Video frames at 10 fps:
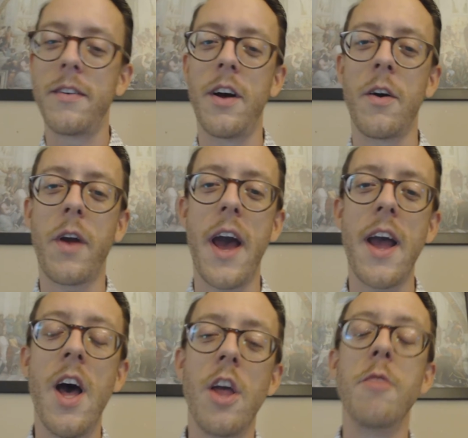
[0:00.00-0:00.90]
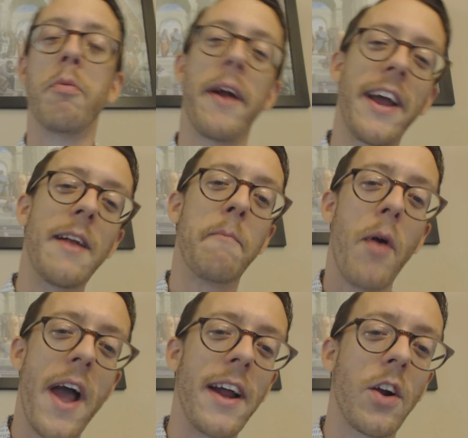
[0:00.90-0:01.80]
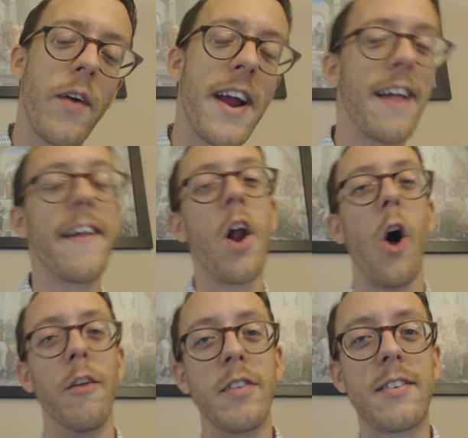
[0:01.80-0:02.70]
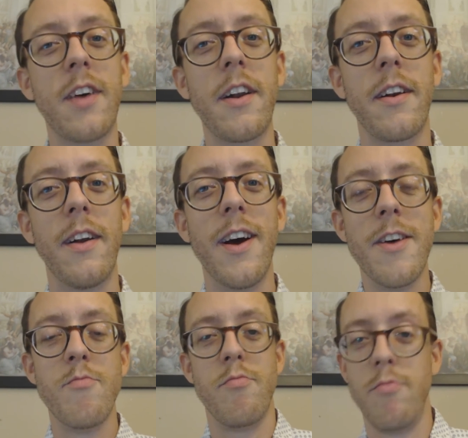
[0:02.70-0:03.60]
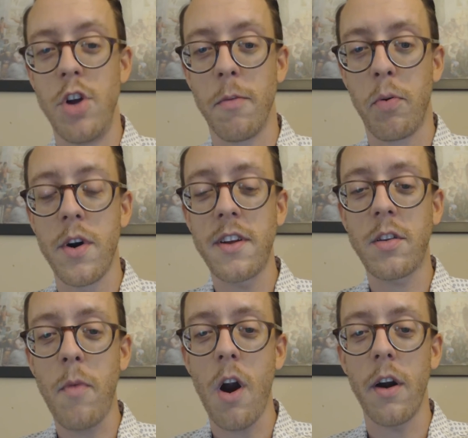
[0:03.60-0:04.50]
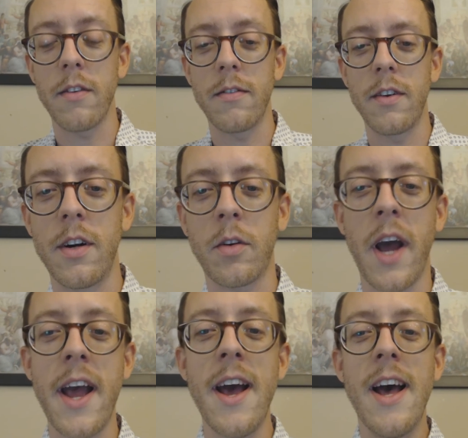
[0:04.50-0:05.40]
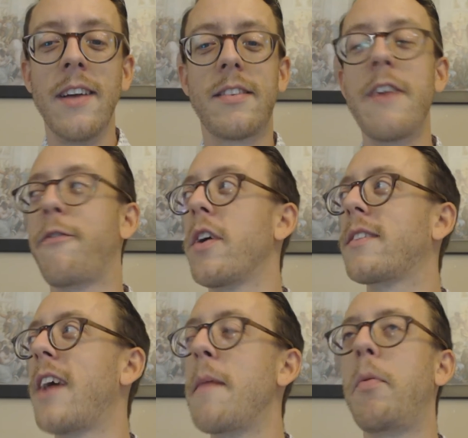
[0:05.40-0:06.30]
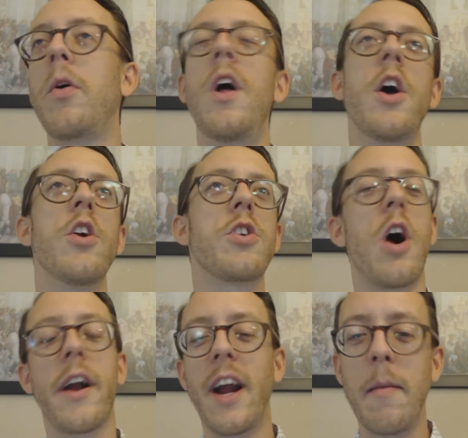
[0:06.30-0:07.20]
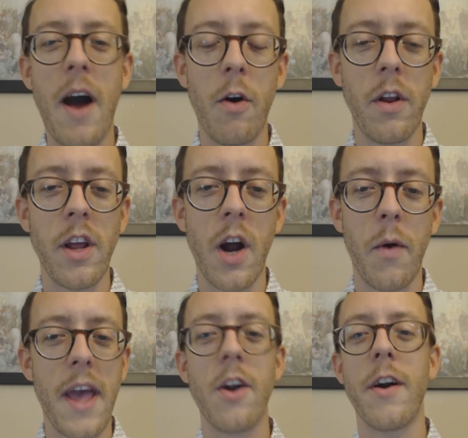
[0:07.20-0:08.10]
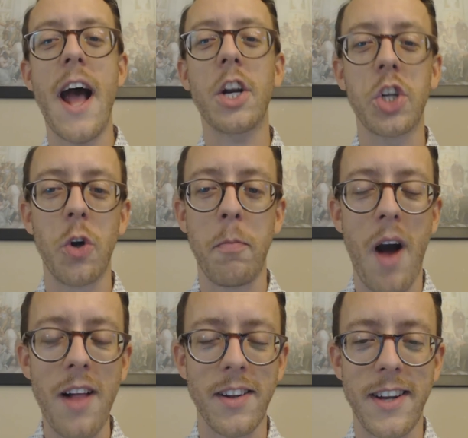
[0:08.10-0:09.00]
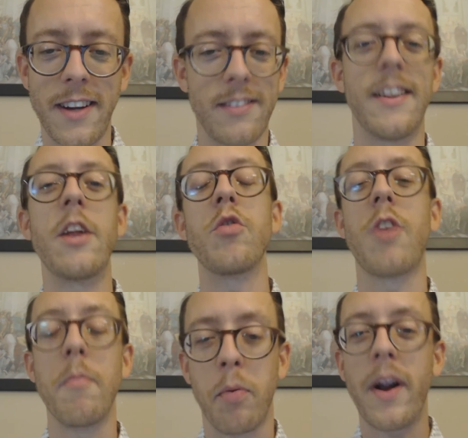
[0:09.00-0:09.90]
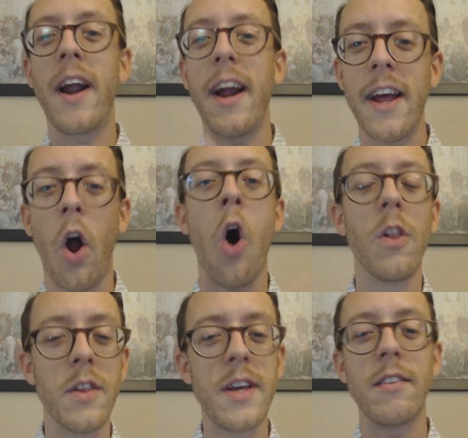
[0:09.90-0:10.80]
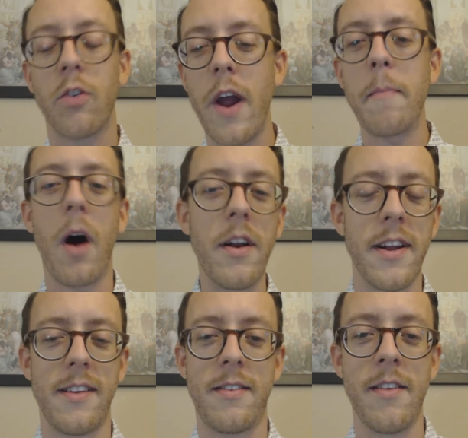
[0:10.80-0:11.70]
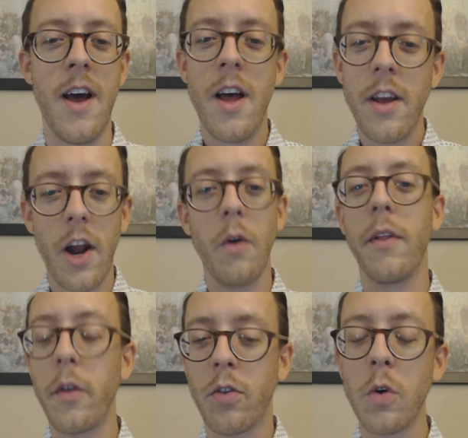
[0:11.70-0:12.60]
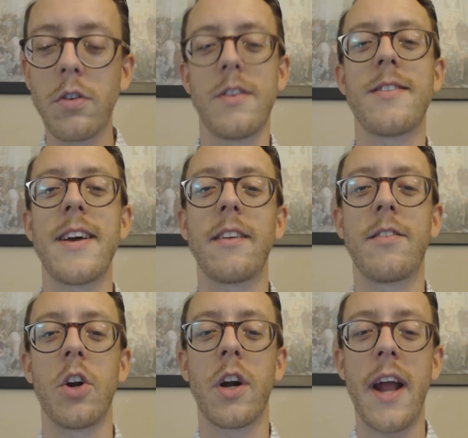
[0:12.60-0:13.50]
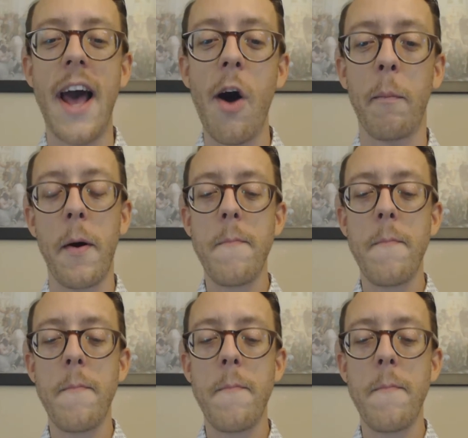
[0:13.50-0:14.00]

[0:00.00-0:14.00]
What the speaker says: Okay, you bring in Brian Greene, and then all of a sudden, you're pretty smart. Okay, say for example you're talking about international politics, and then you start bringing in all of these great pundits. Like, those are the things that are going to help.